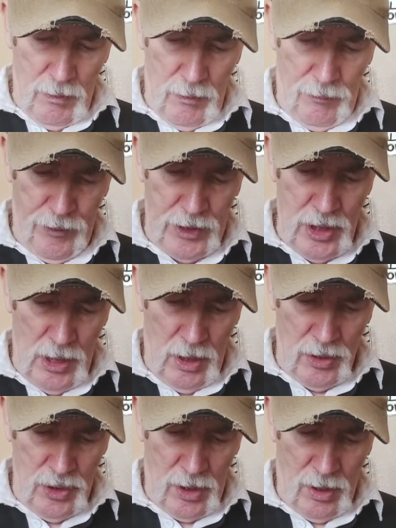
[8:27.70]

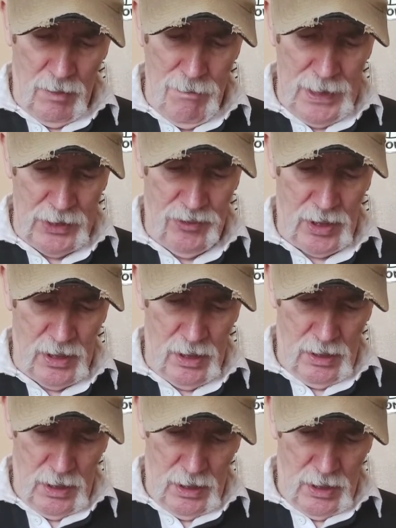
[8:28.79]
physiological metric
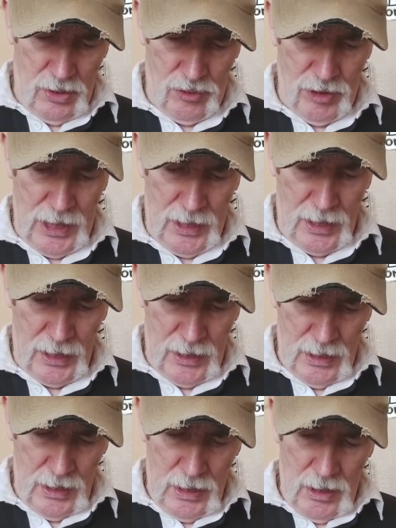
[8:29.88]
training
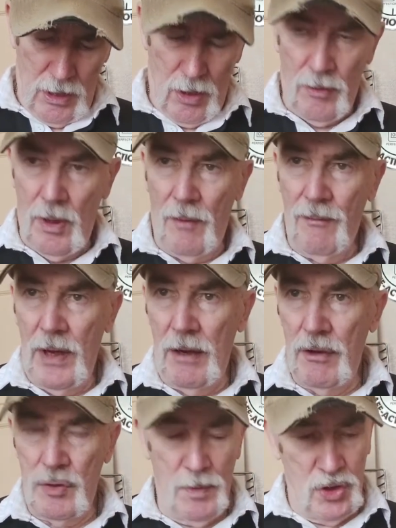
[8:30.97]
on
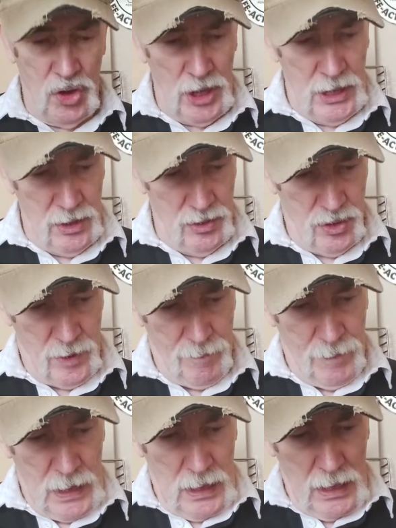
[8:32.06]
various machines.
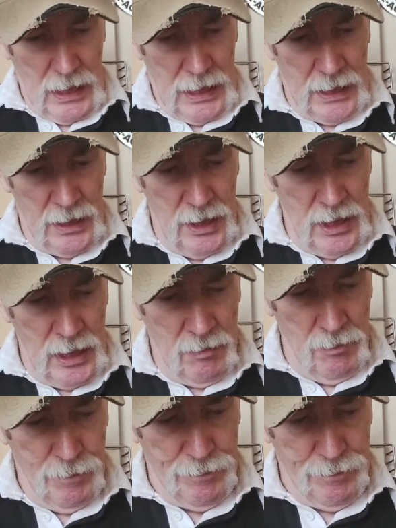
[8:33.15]
And then